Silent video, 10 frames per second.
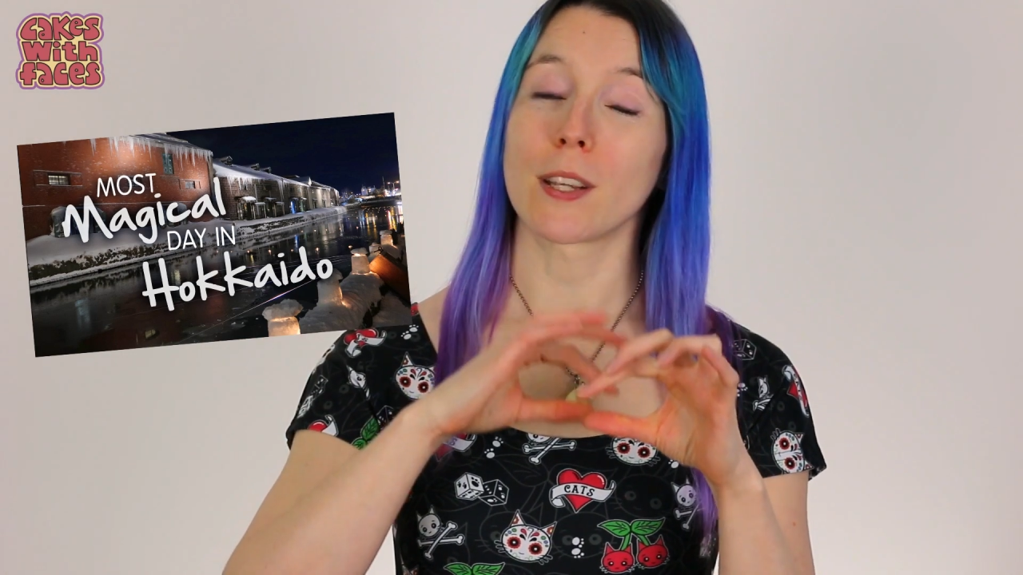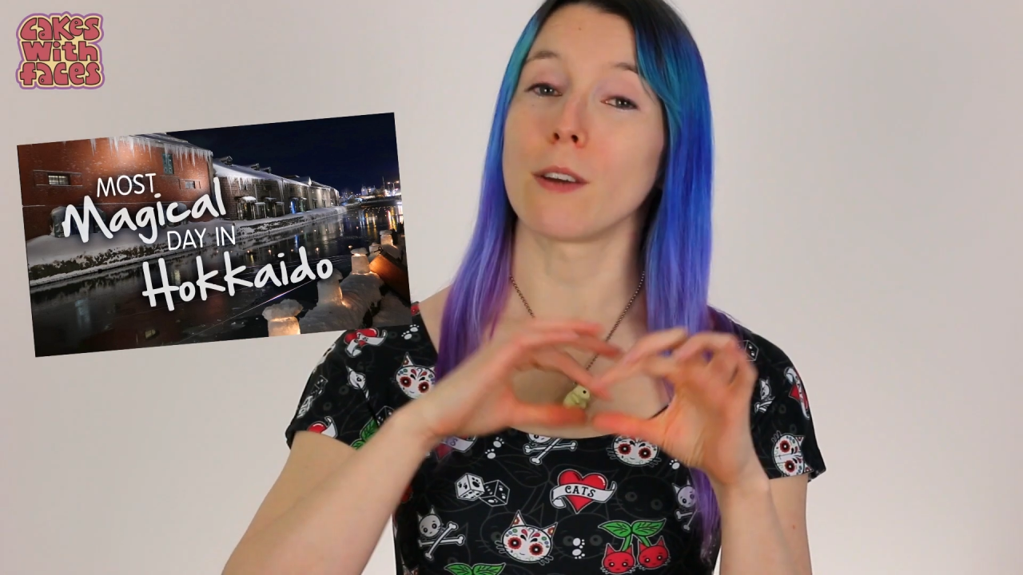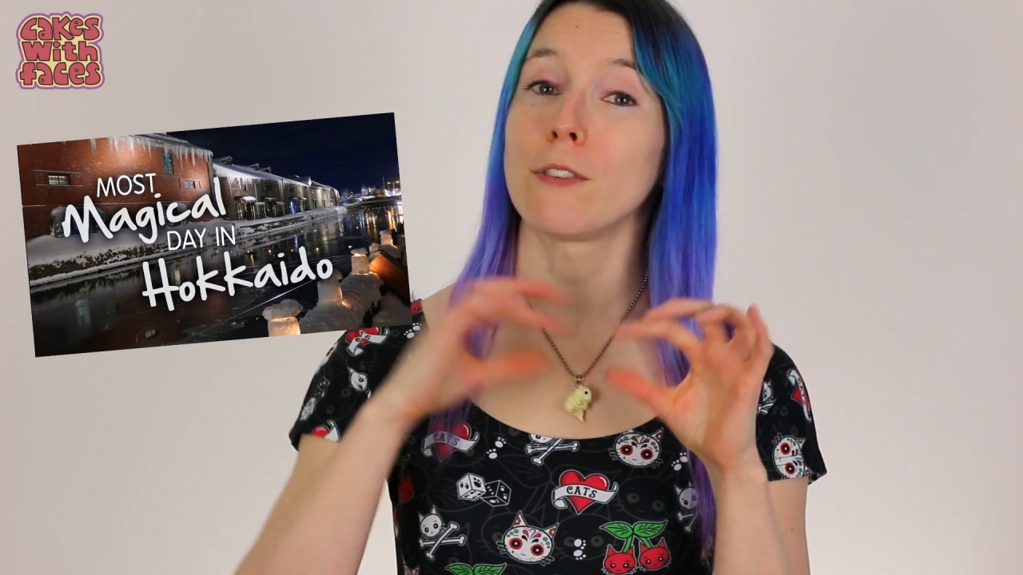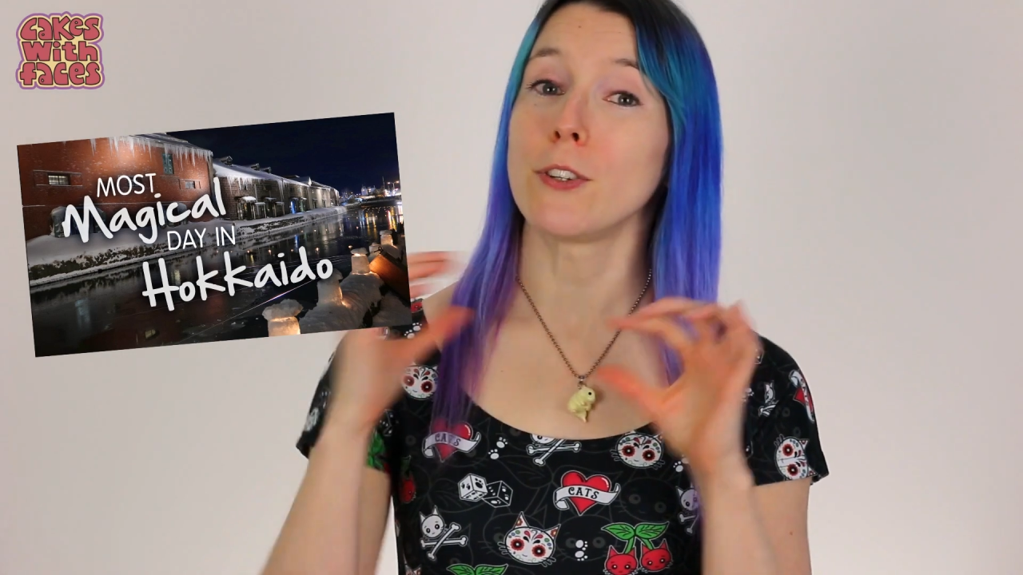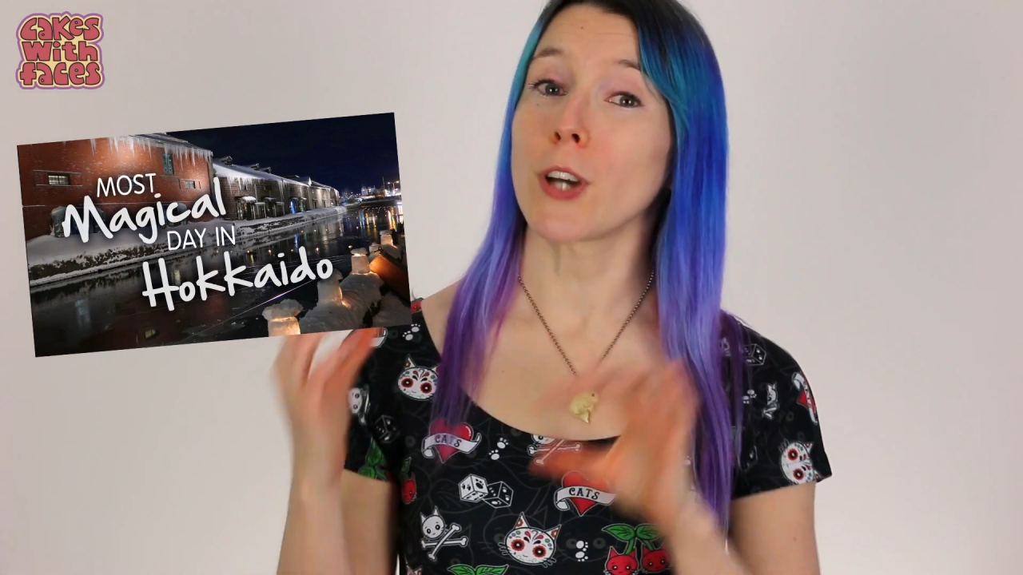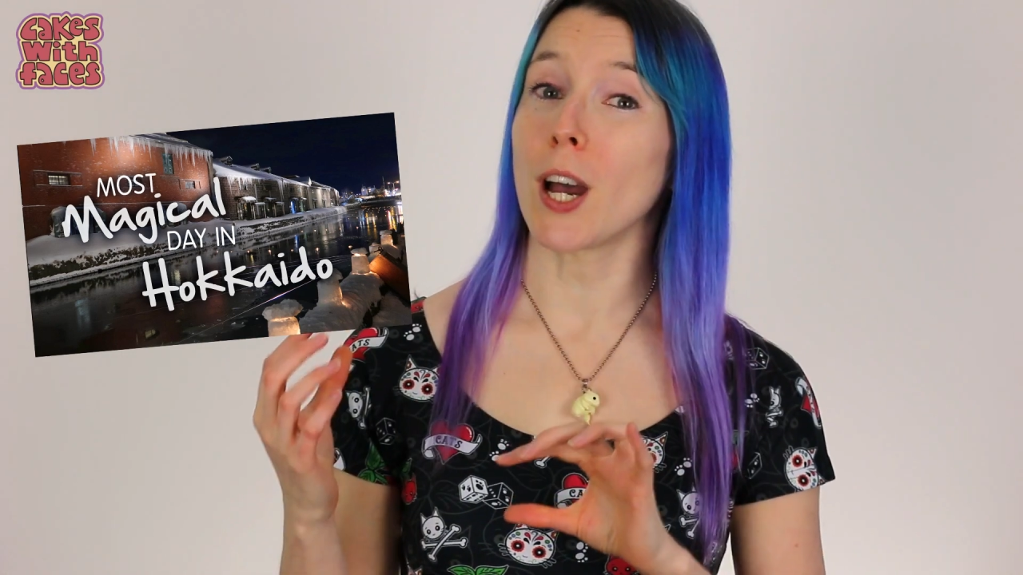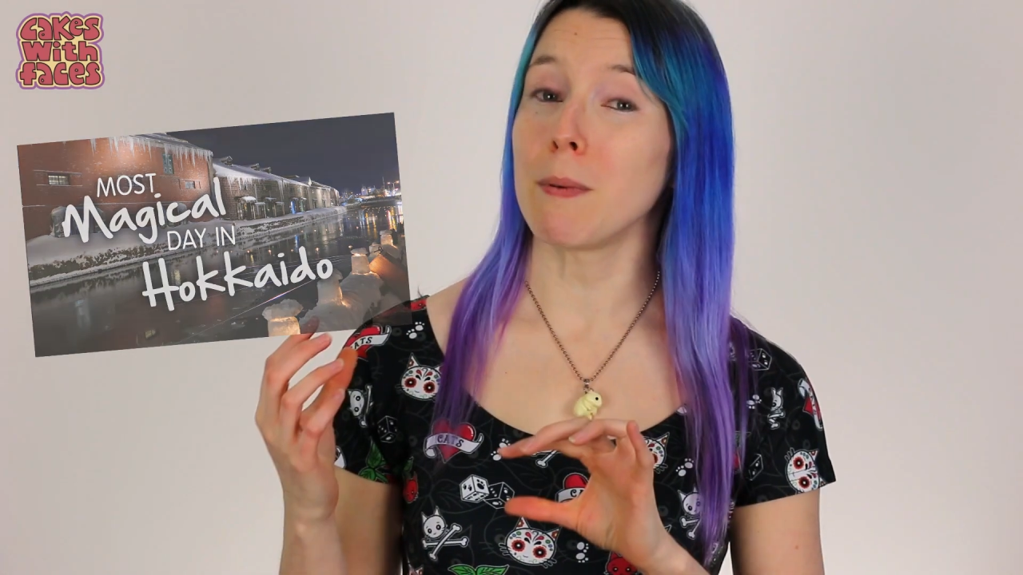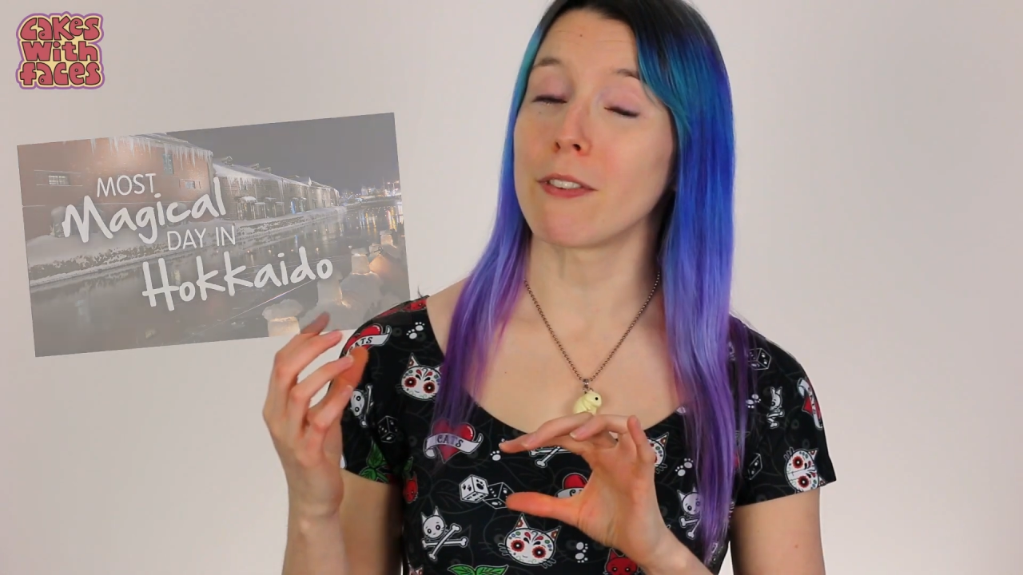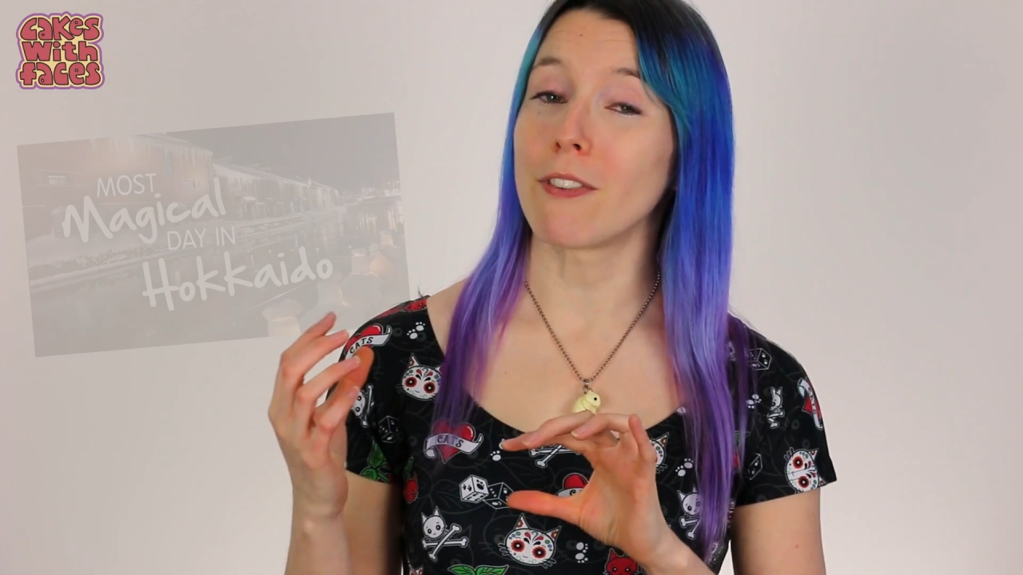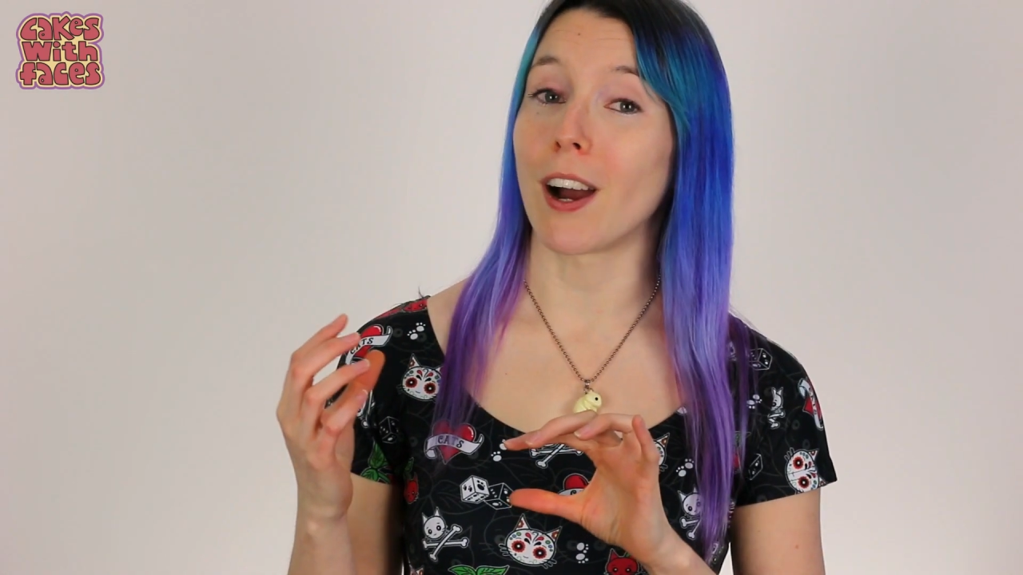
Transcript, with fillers: so if you time it